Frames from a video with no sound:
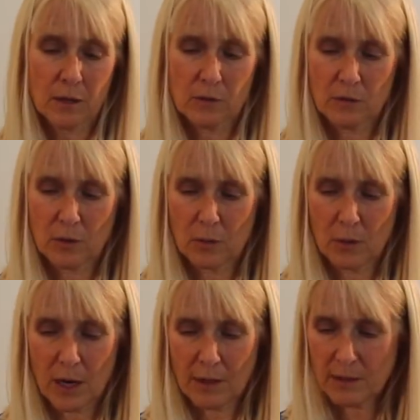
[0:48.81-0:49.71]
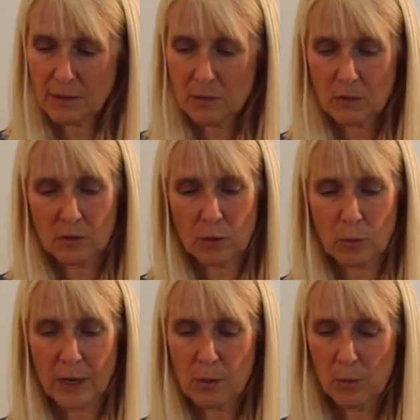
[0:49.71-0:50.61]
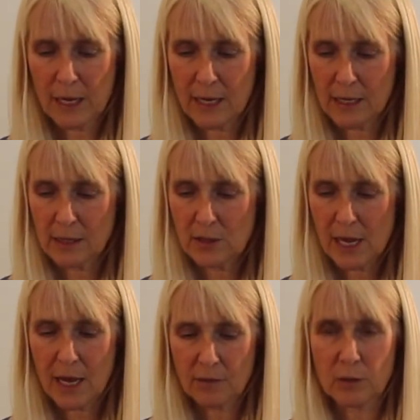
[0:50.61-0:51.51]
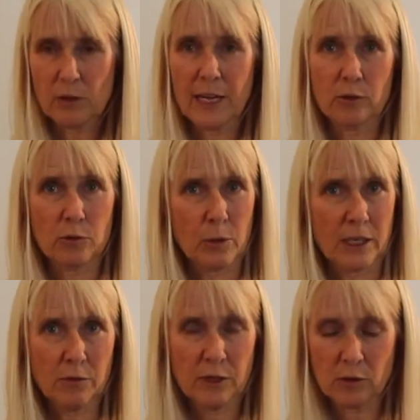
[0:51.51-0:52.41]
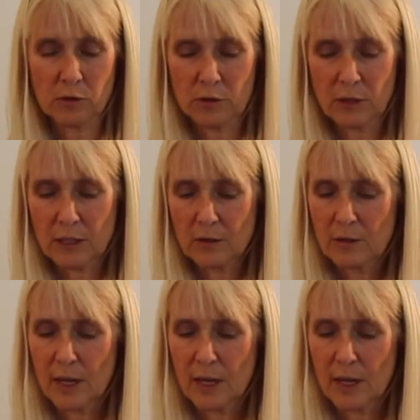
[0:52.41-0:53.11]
So I think this is a great way to have your letters ready for your students,